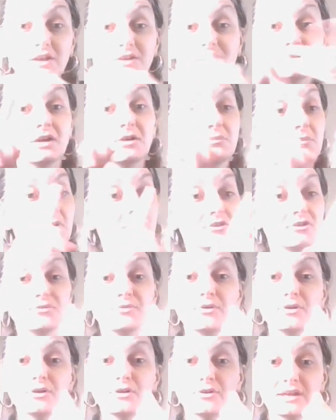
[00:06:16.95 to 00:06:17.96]
So much
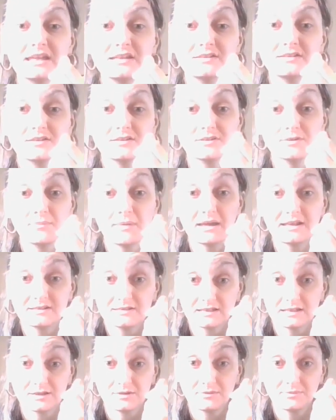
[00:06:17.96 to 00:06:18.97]
for a look into
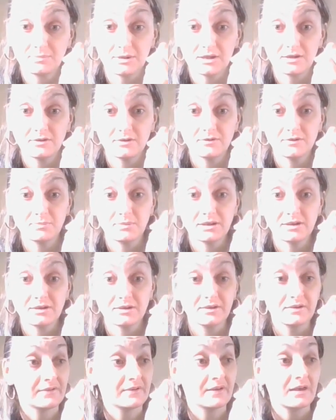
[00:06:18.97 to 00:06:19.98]
domestic abuse,
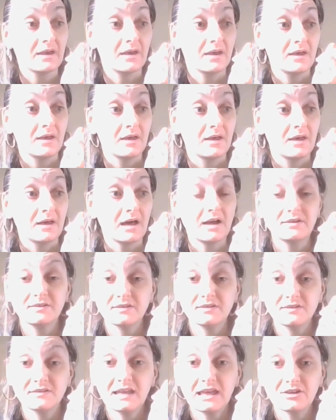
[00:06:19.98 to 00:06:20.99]
because
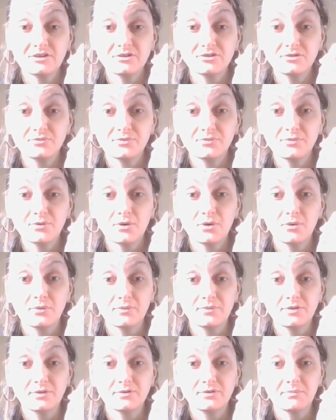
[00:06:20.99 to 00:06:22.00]
under Section
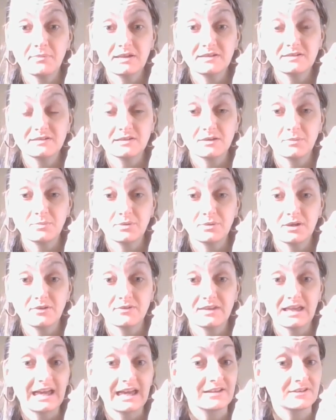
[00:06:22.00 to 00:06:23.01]
4 of the Domestic
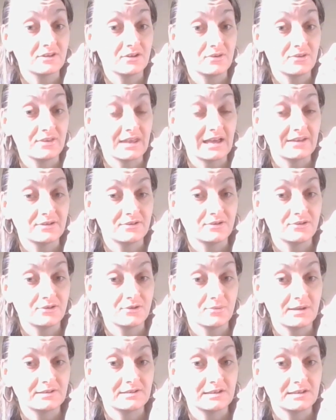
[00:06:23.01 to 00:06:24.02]
Abuse Act
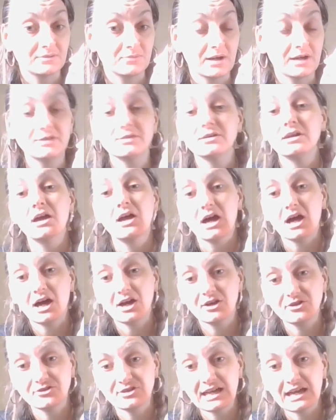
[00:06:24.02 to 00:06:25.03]
2021,
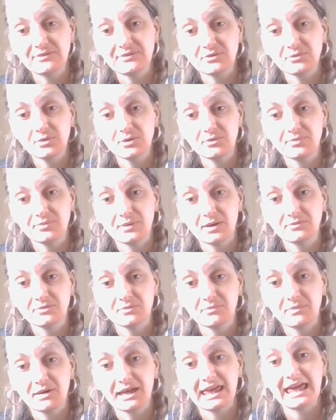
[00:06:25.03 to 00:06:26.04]
I should have a roof
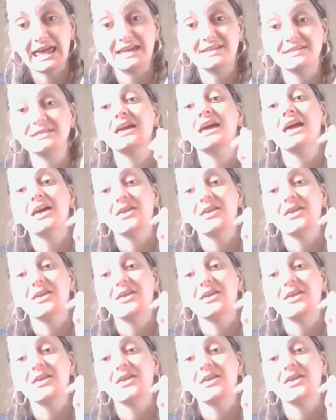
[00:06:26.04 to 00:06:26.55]
over my head.